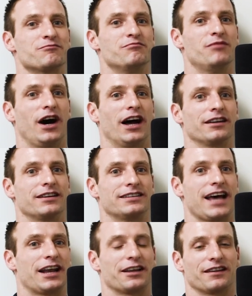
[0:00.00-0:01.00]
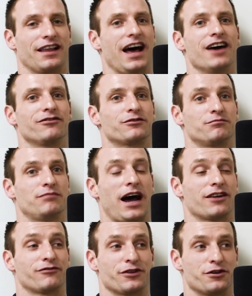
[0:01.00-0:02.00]
But the tenant left
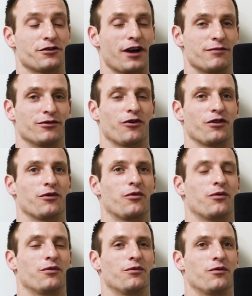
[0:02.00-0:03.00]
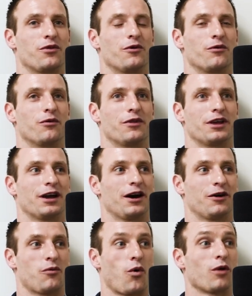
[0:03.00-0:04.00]
back for Ukraine before the the, the
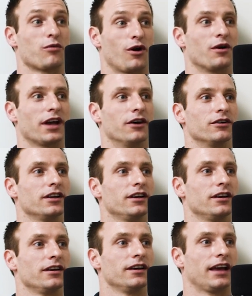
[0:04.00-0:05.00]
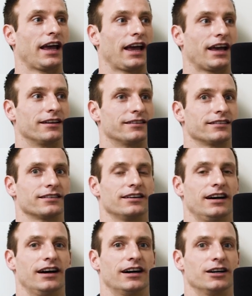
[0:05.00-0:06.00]
uh, war broke out, and
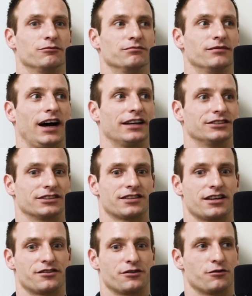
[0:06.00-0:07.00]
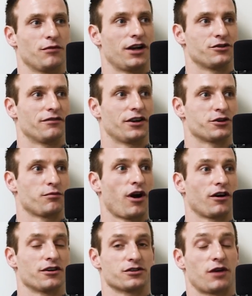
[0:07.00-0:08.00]
um, I just said to my joint venture
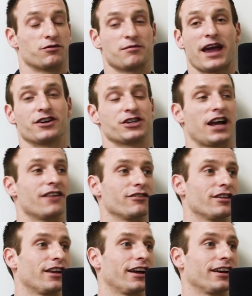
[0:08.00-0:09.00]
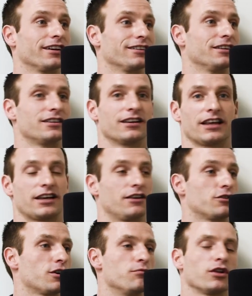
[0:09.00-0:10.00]
partners, I was managing everything like
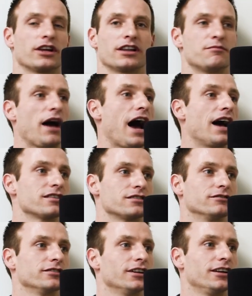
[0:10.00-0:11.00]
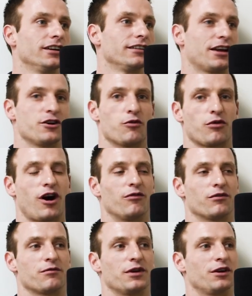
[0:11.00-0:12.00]
completely passive. They had no problem
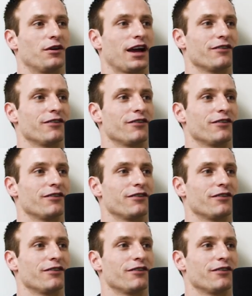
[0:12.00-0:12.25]
with me doing